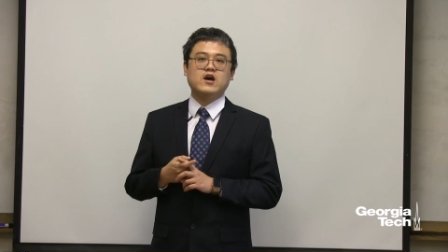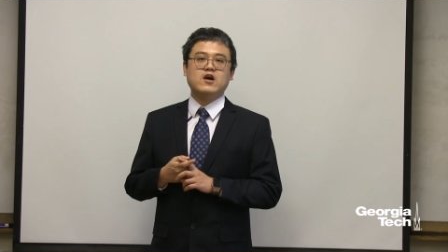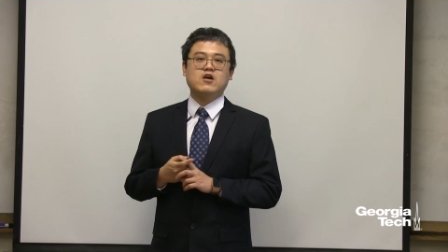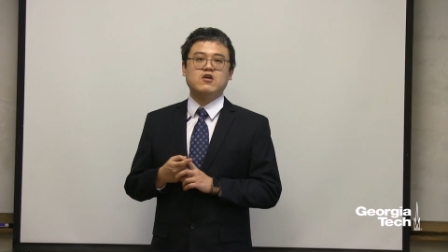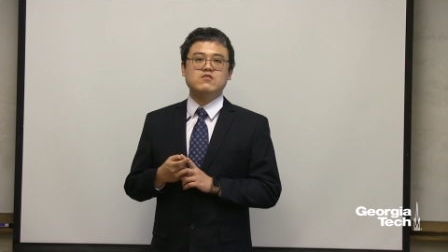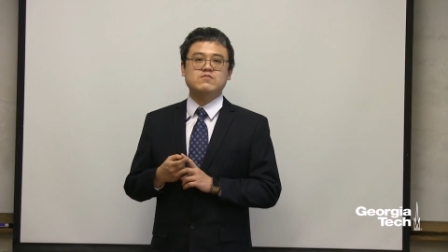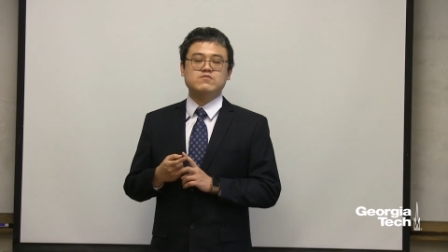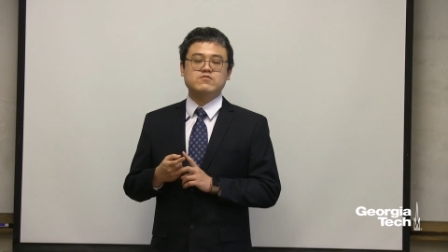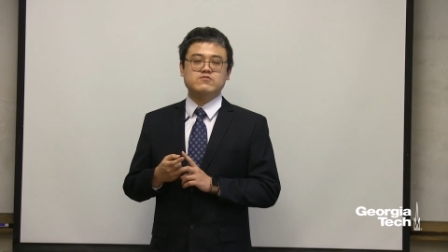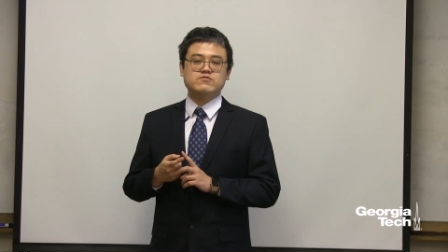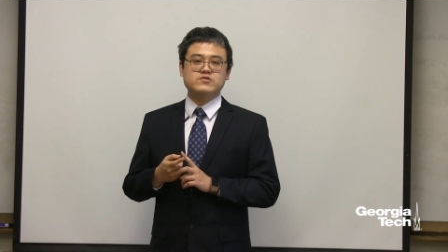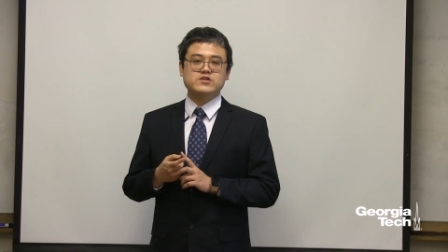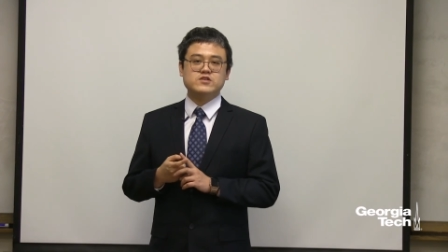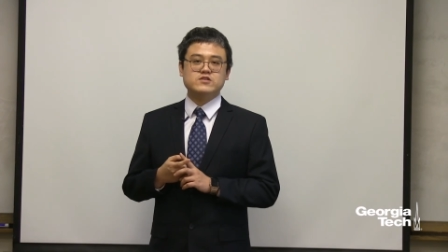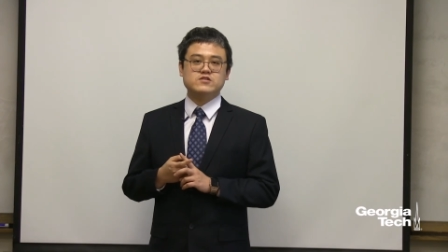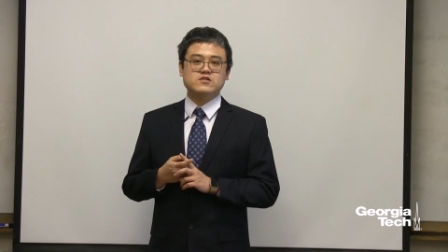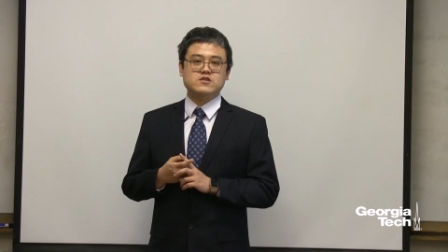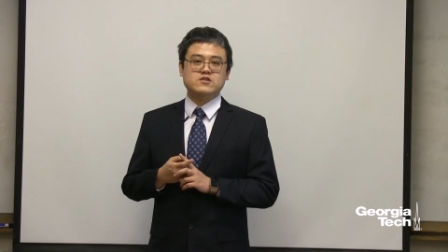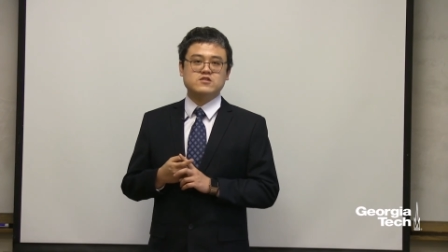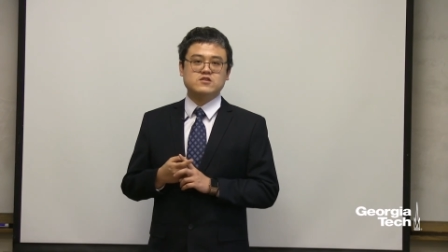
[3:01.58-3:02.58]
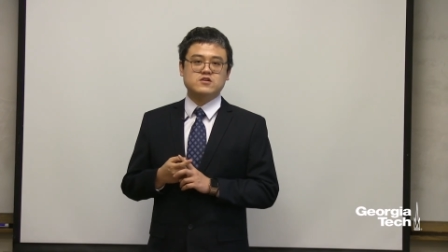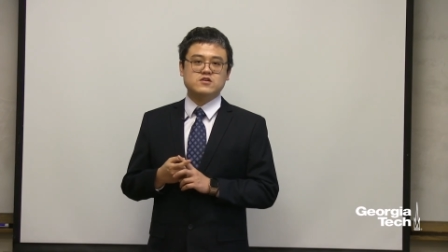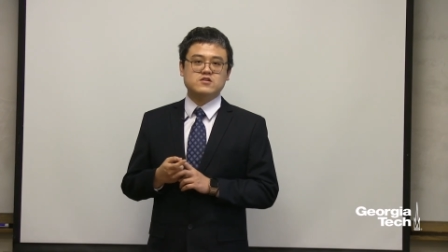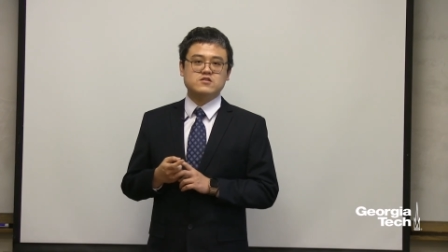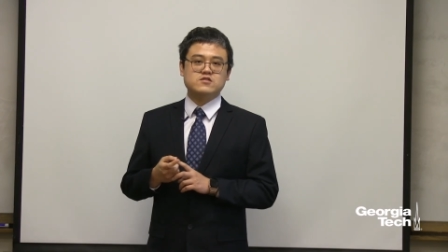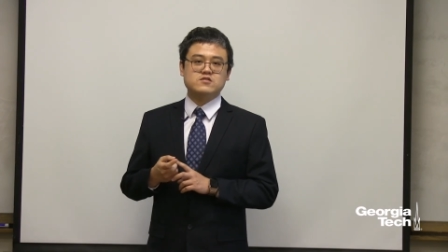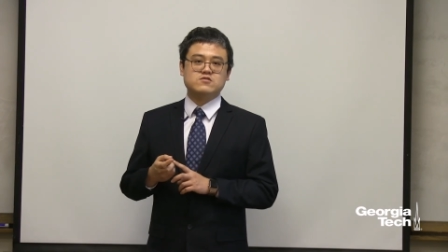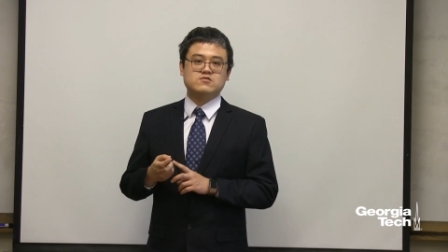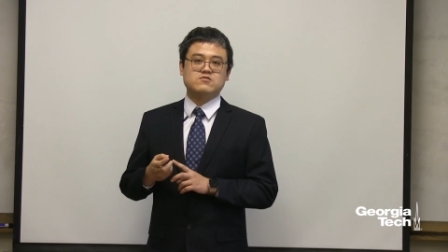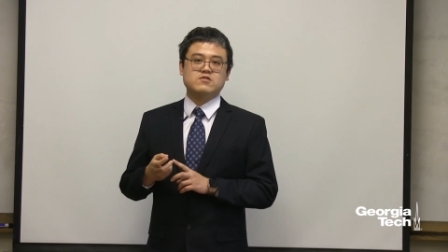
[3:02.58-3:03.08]
help
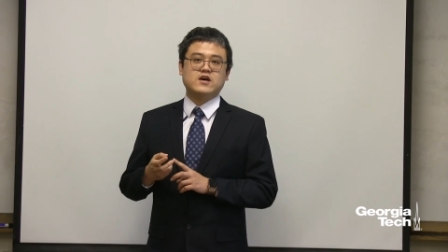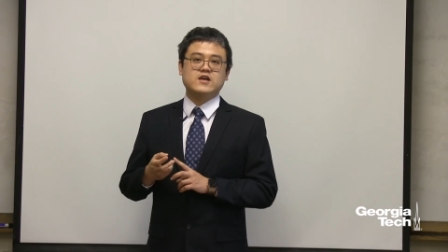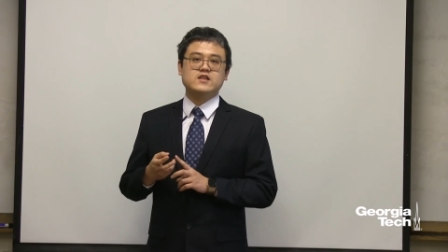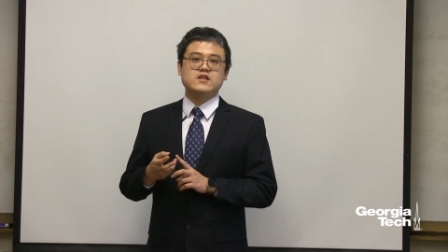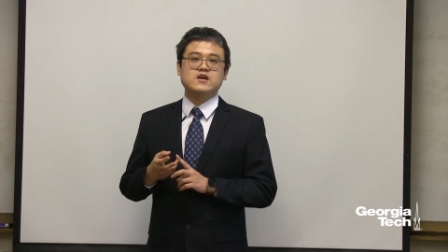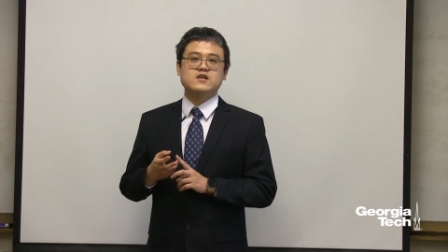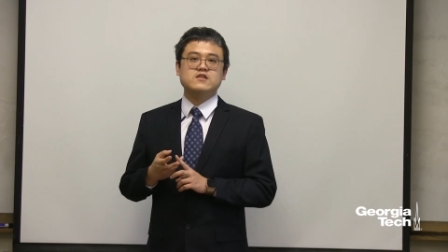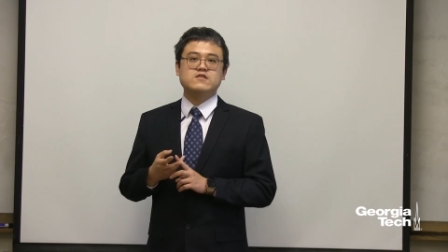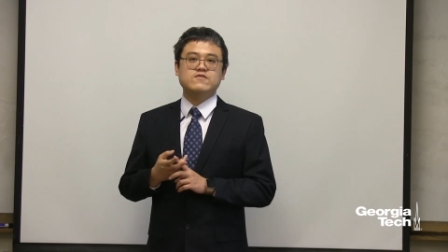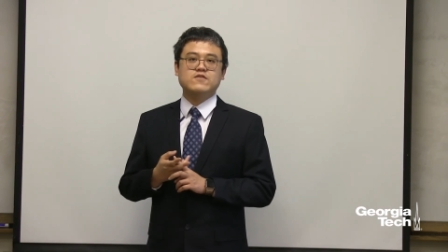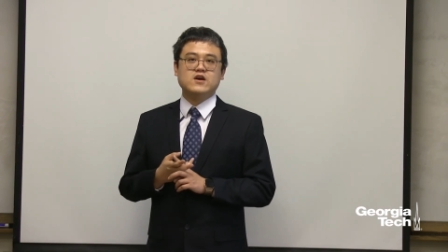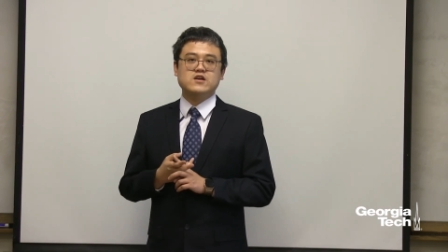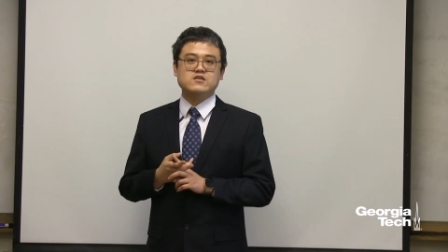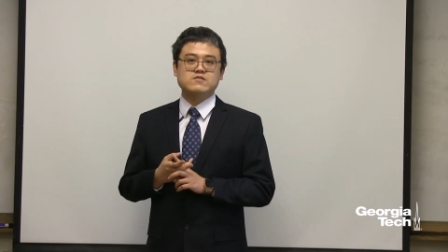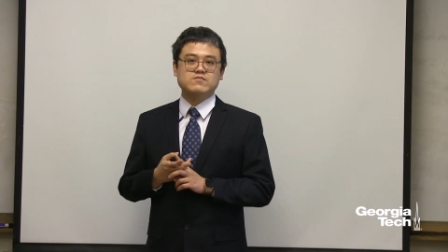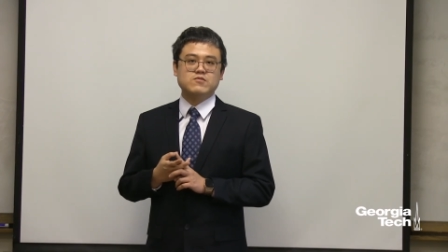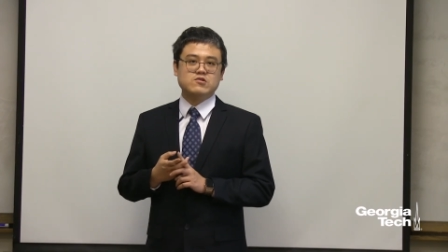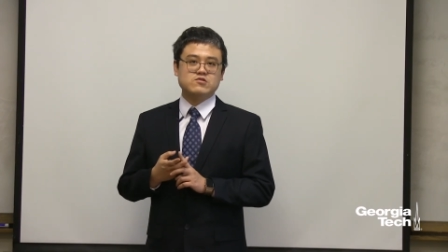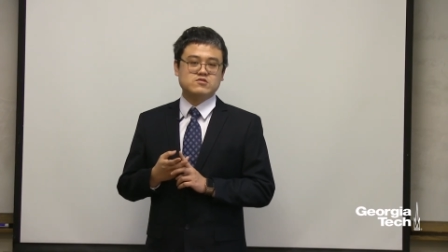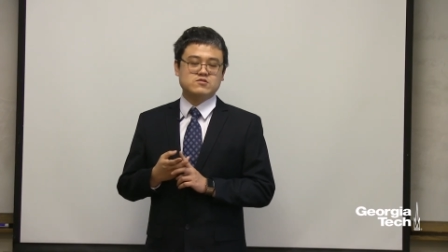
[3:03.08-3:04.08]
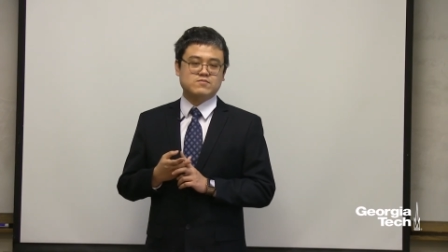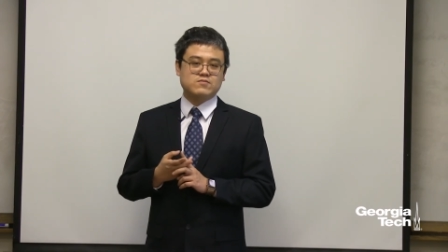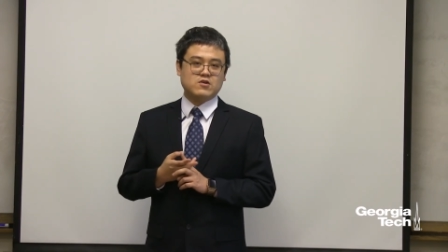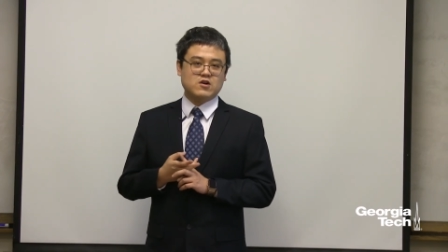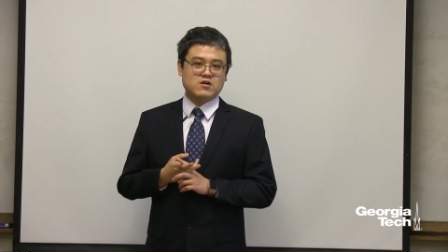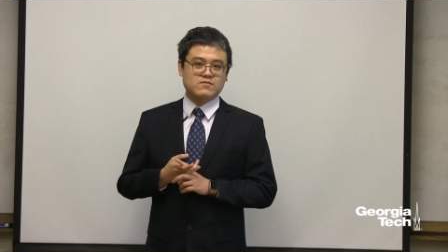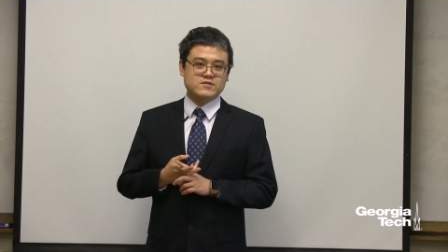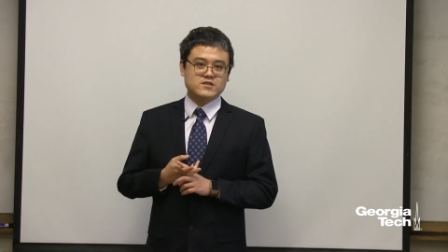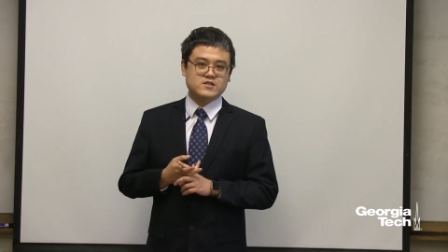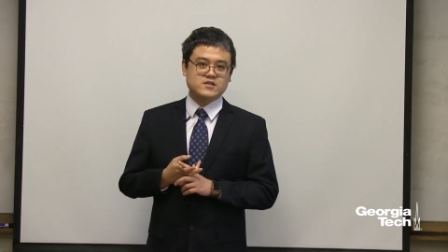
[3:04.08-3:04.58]
researchers to identify the most
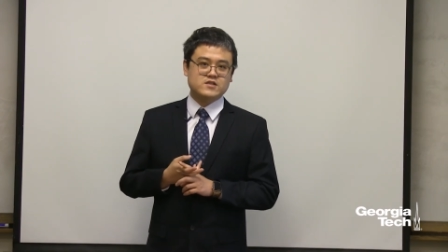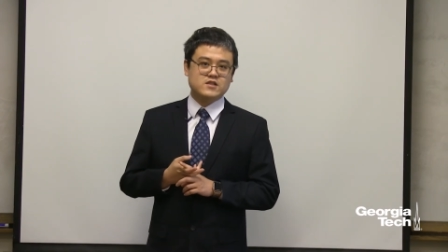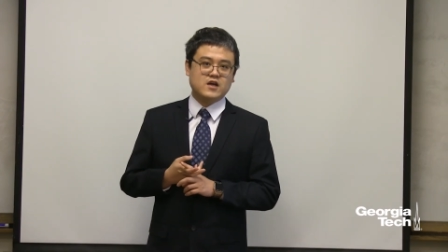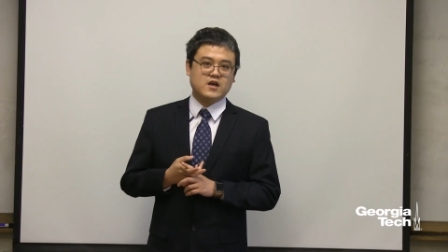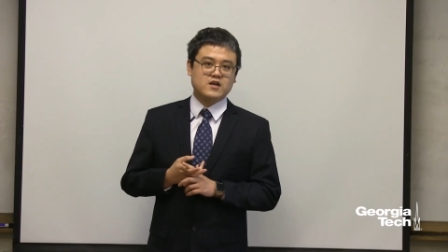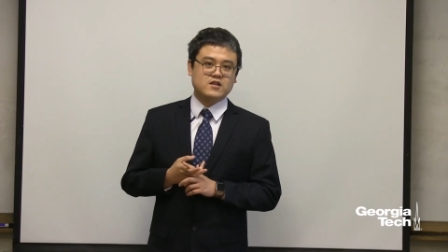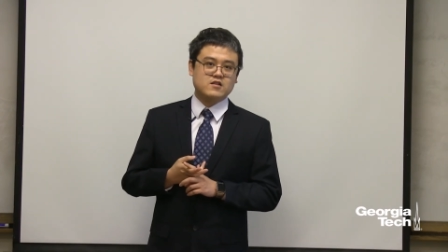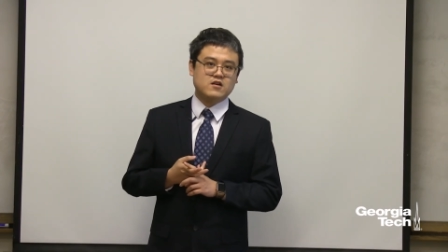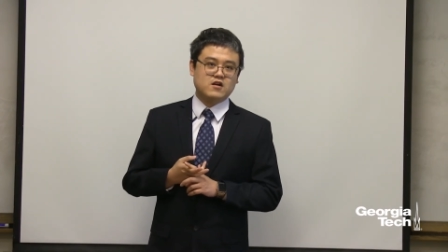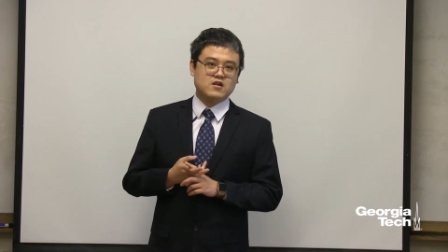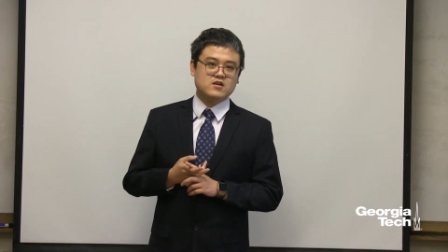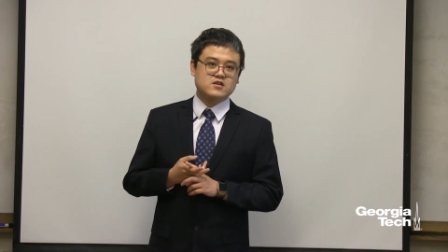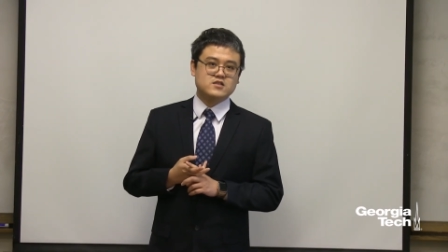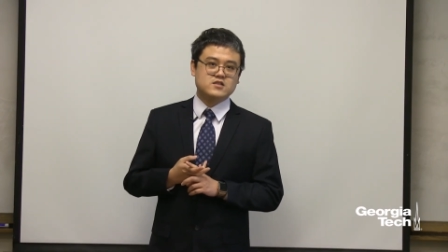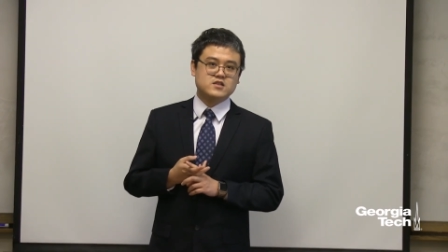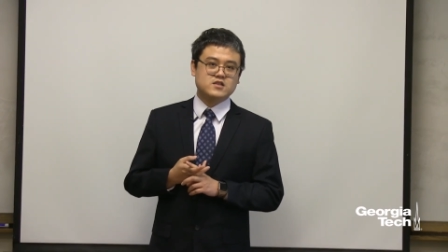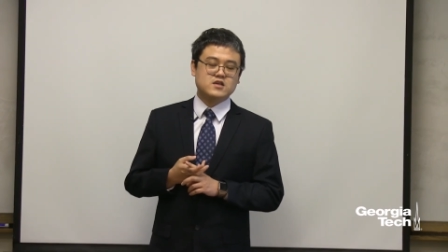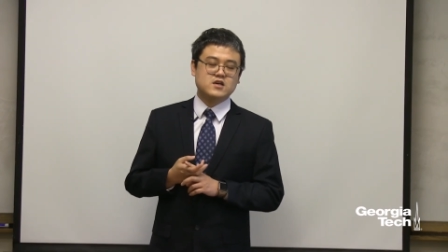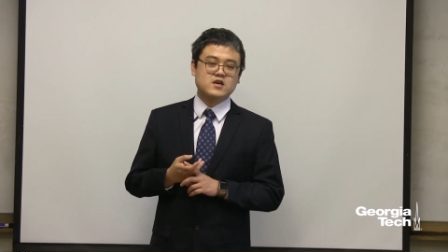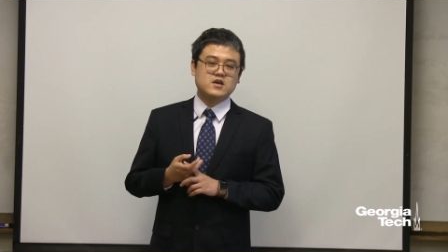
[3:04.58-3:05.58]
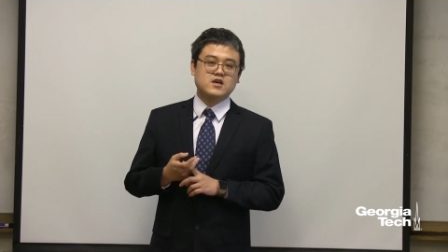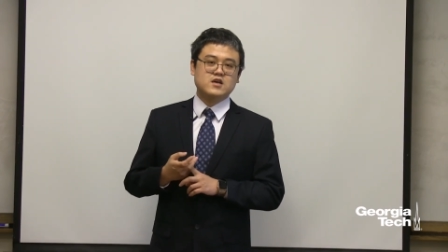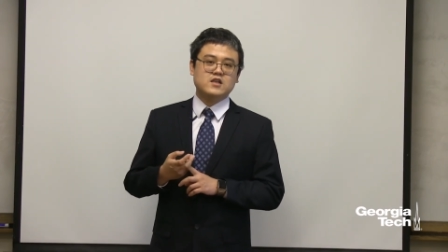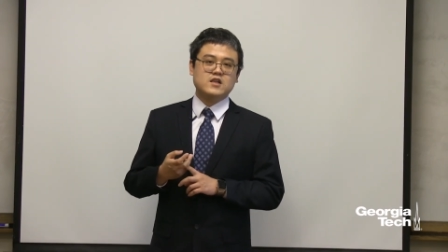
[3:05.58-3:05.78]
promising technology